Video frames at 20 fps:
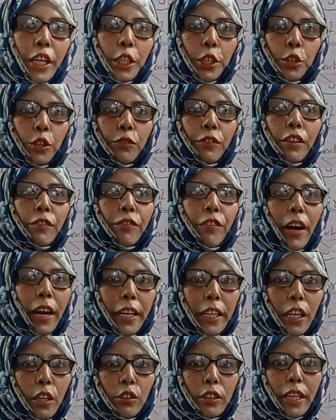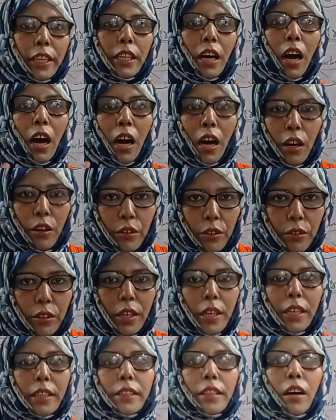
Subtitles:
you will find out that how